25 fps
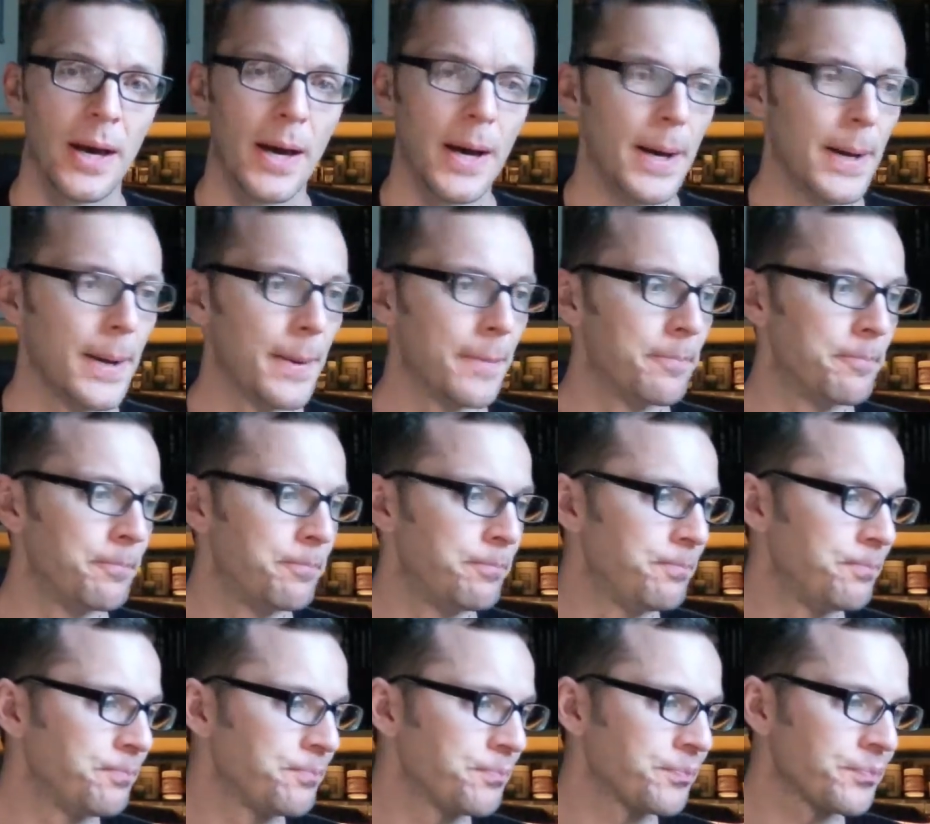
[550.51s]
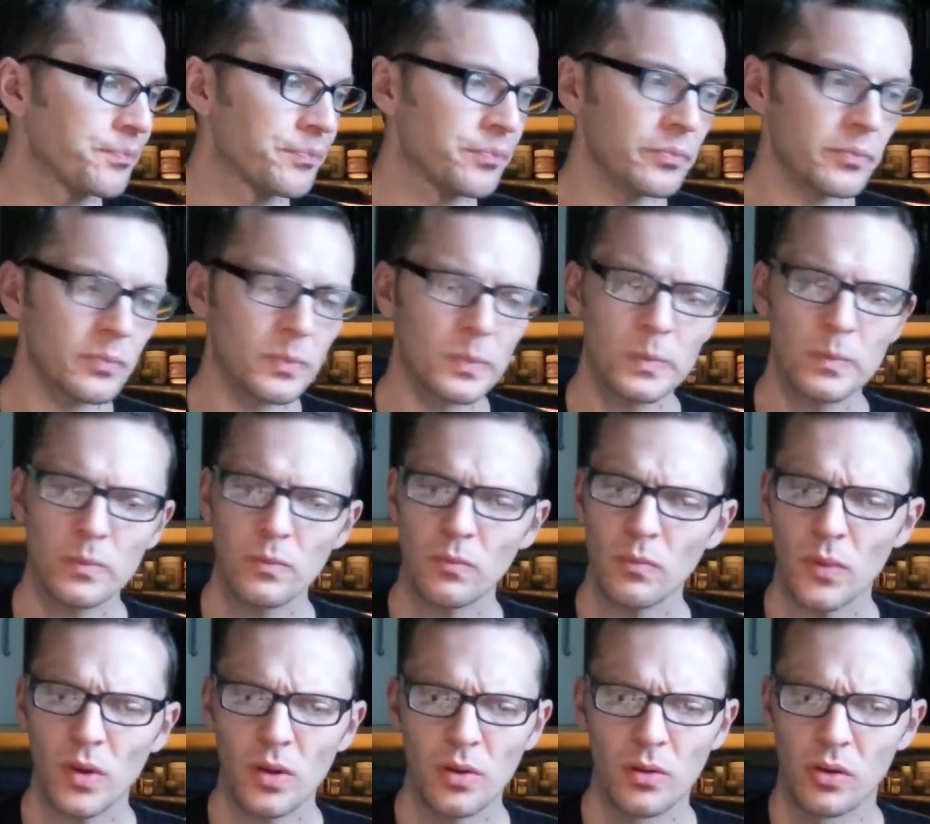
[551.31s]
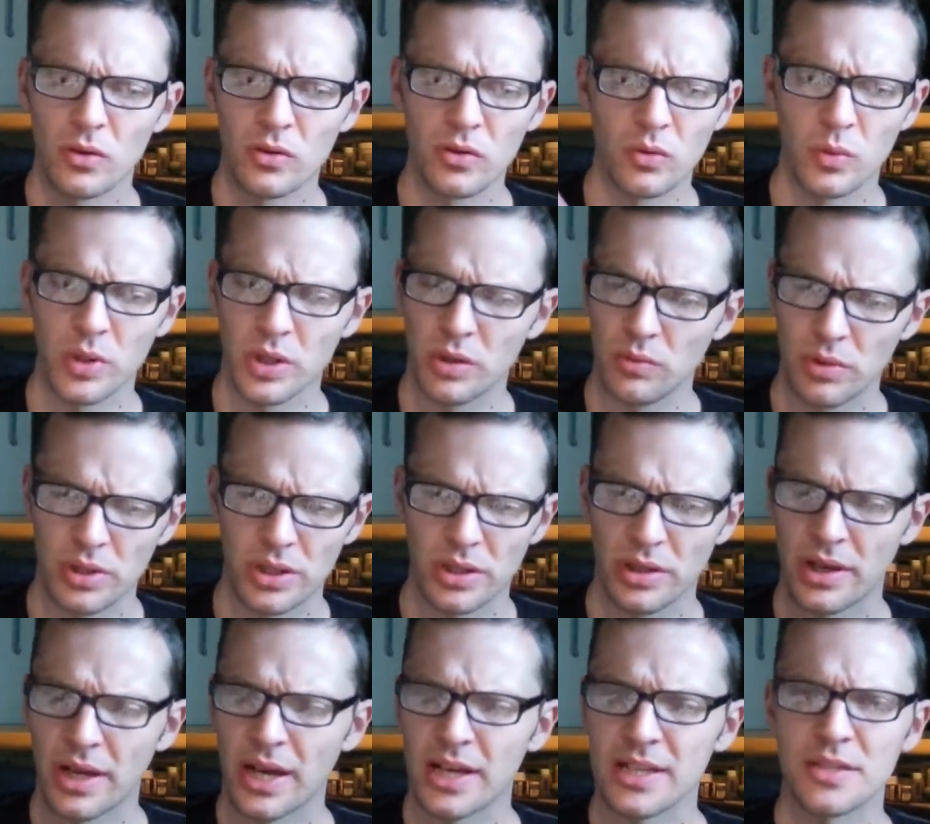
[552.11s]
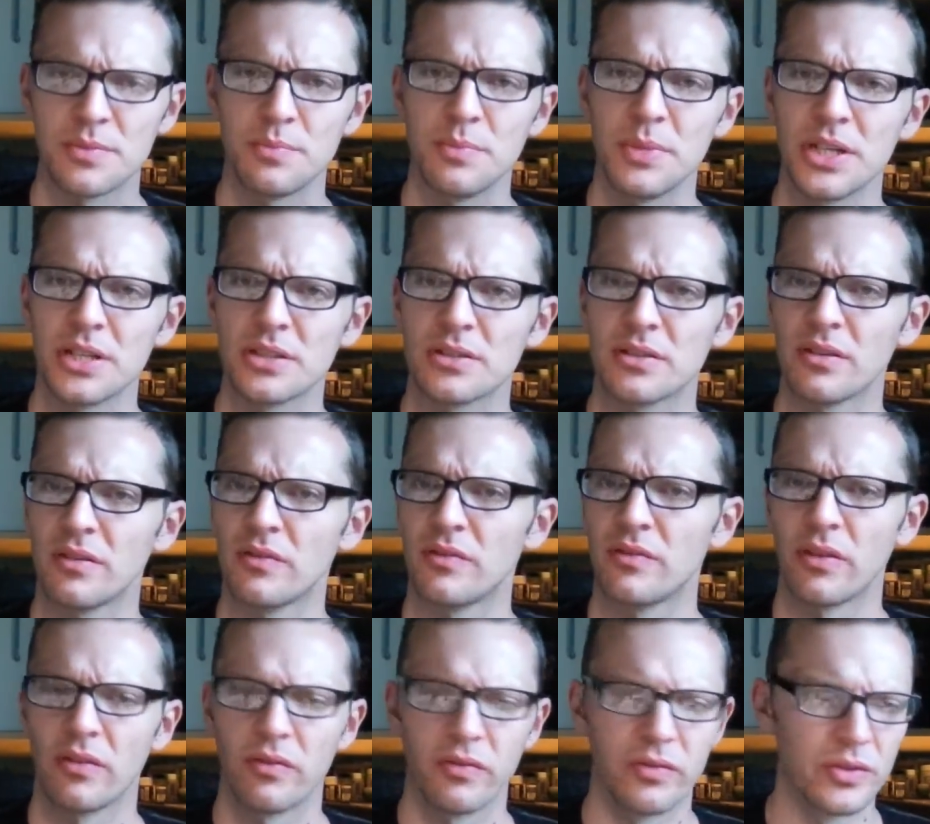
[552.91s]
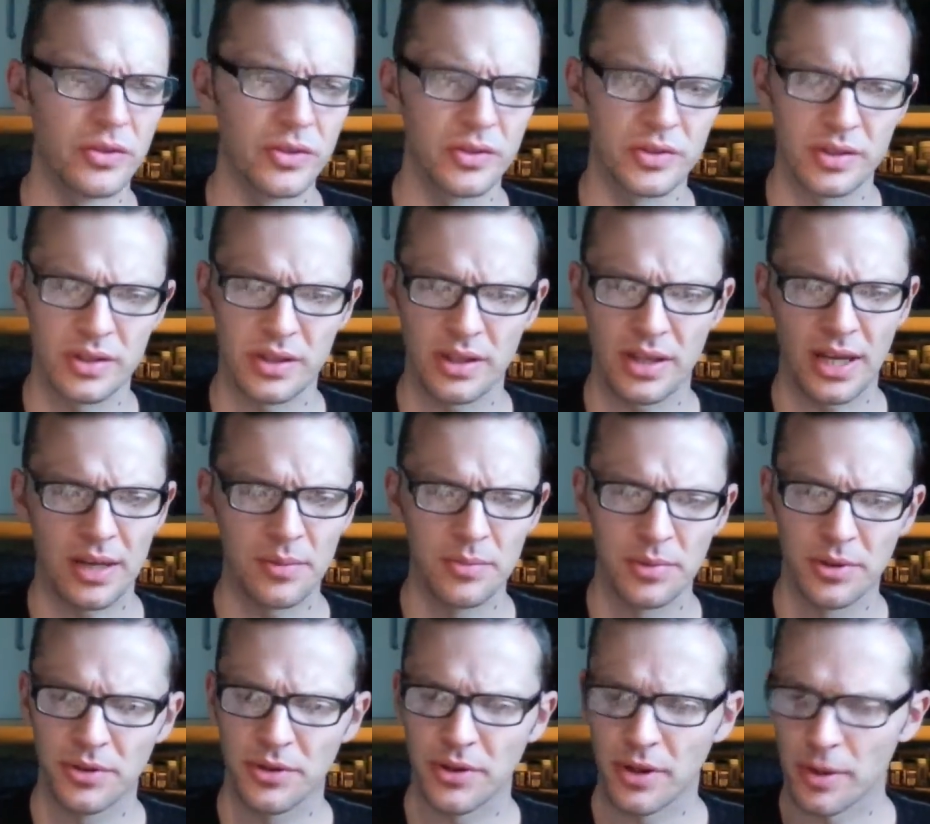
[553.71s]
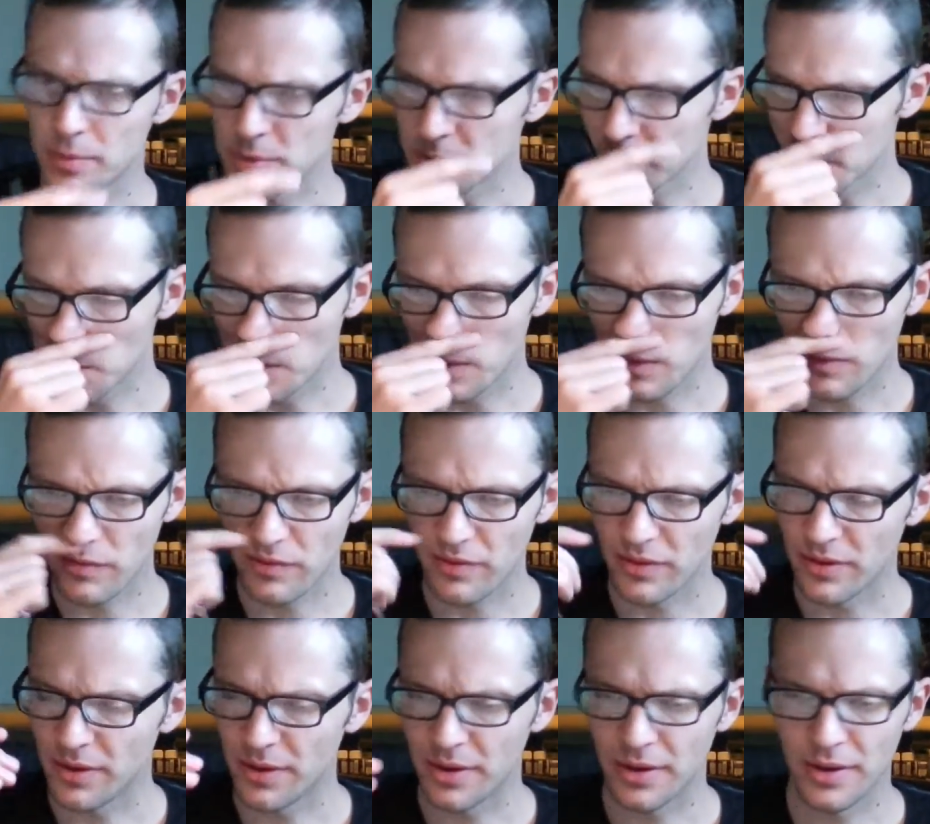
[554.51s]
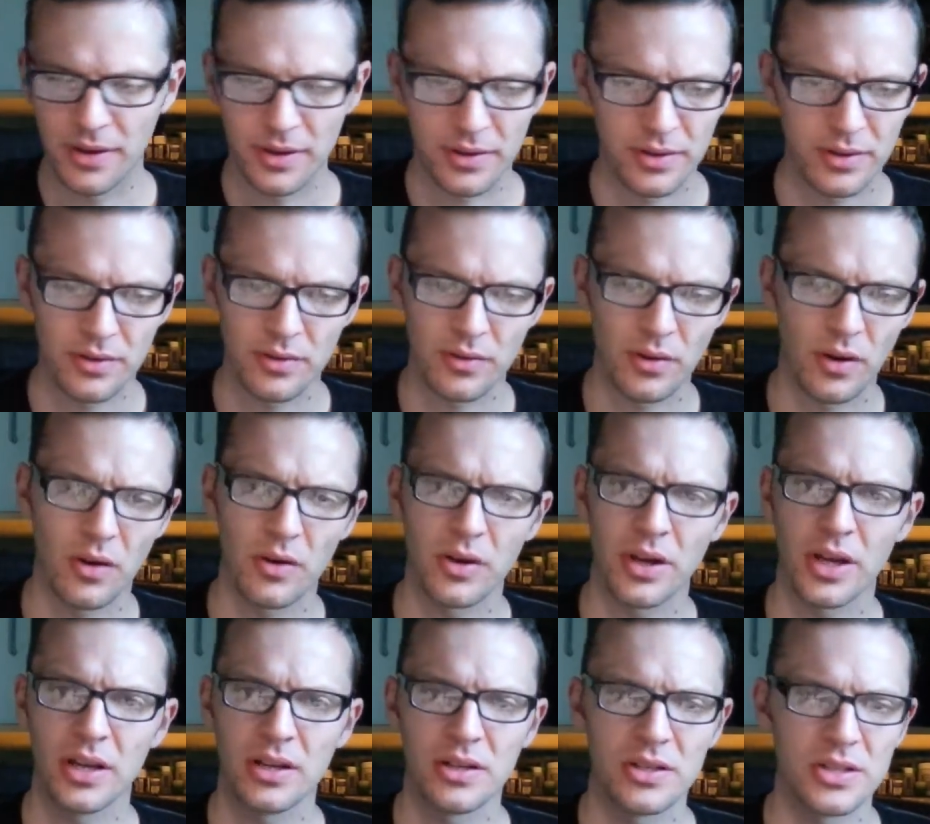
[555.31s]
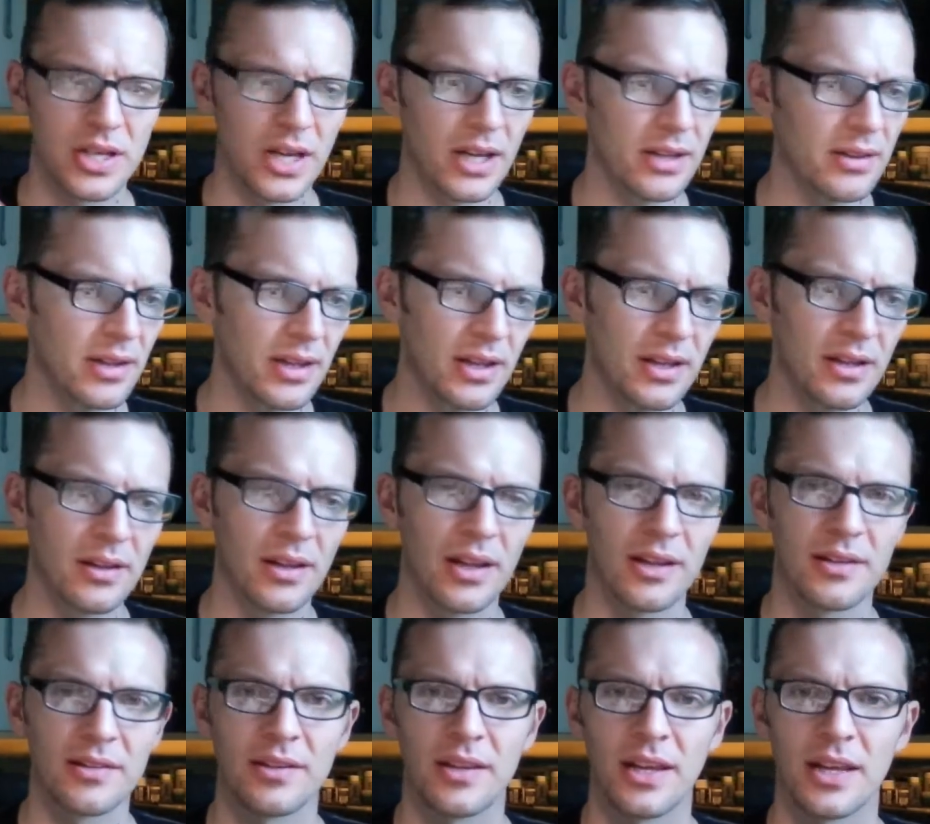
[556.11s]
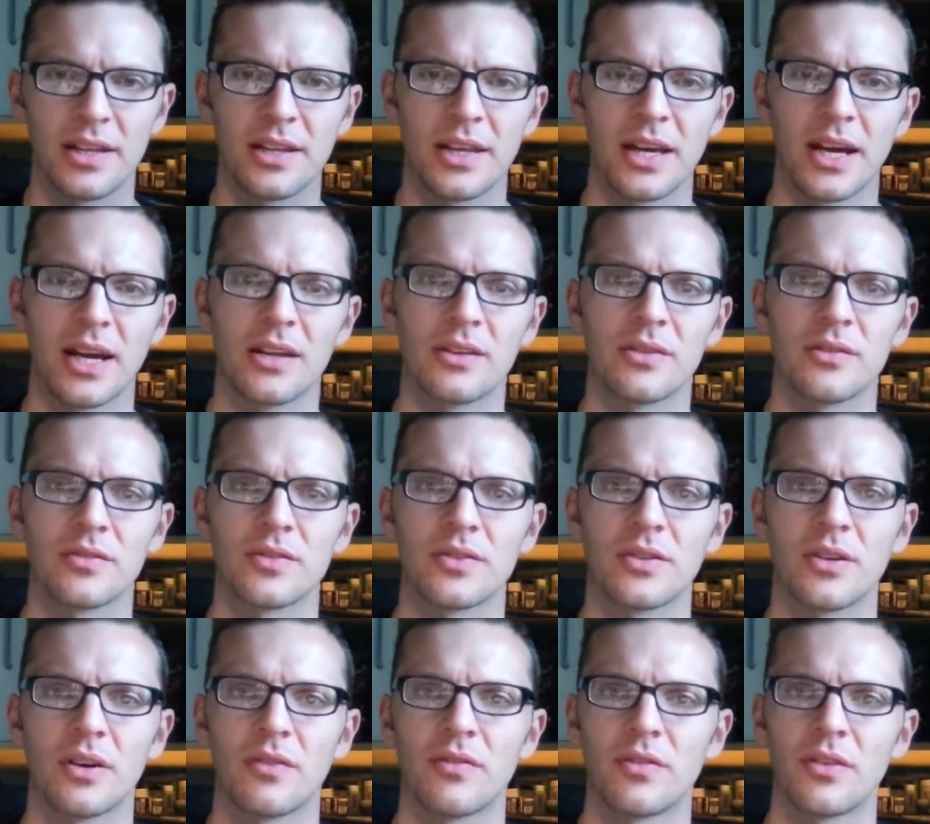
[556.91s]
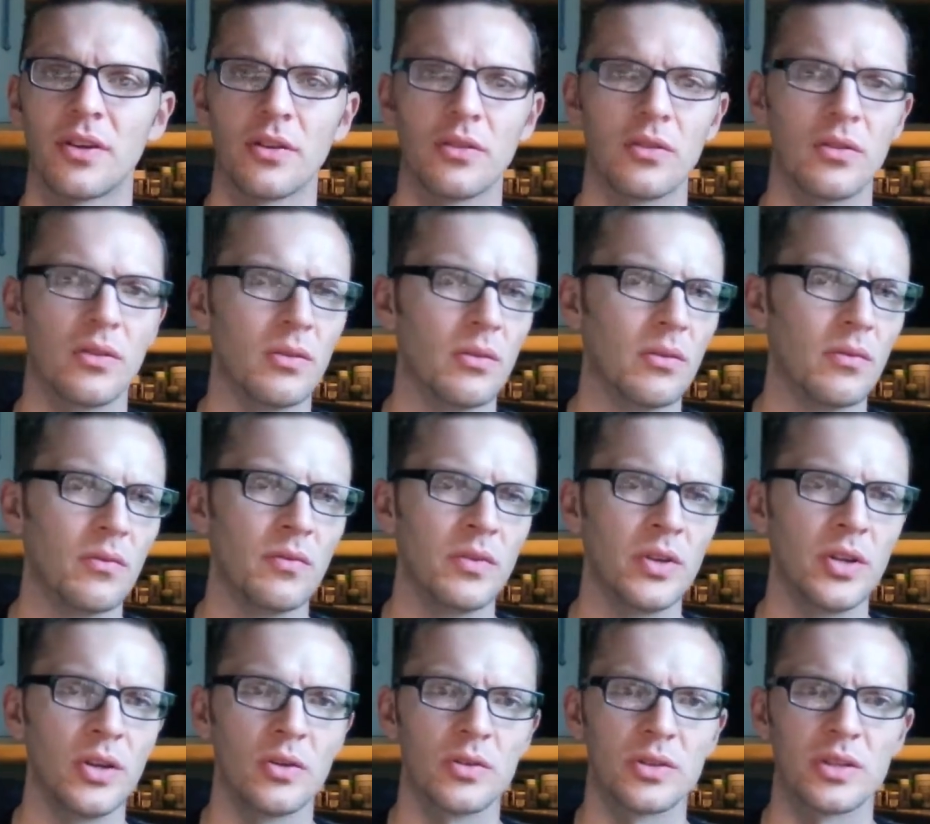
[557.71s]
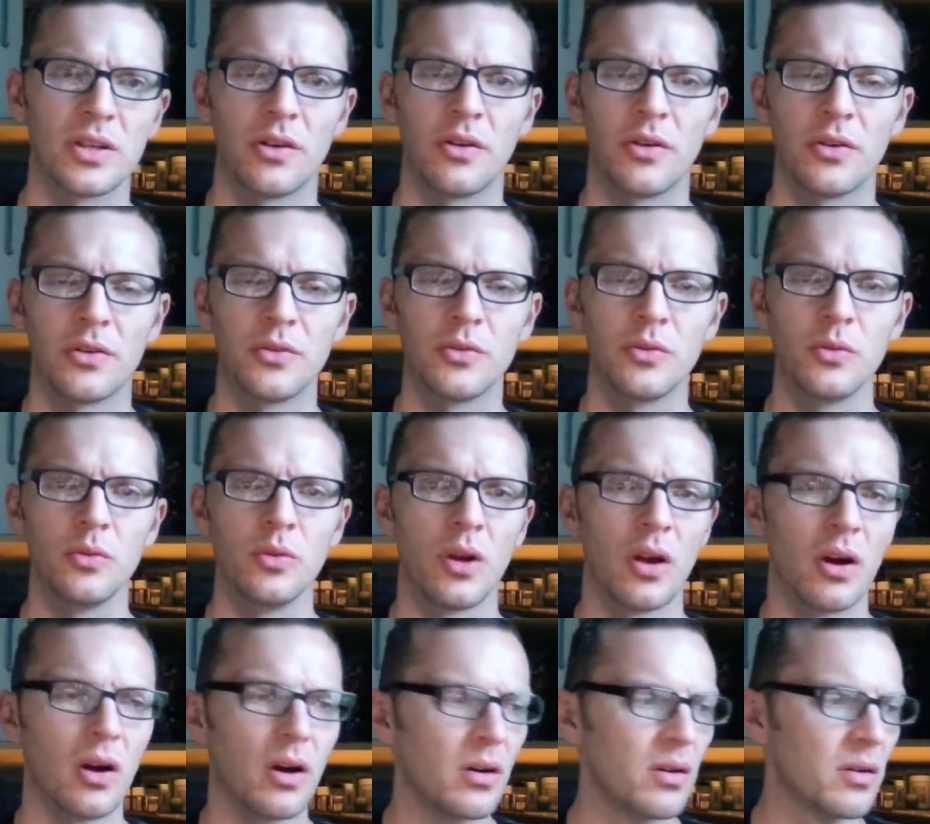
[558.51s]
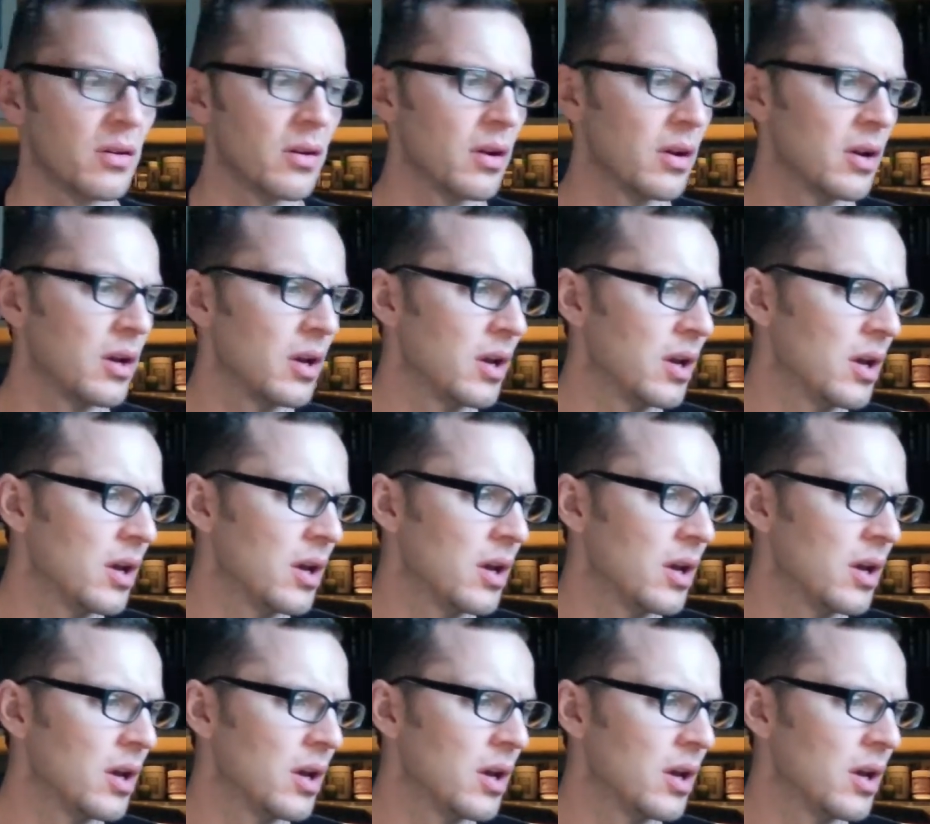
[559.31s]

Also with a nice mix of just tabletop stuff, talking, chatting, that kind of stuff. Not videos that are too long.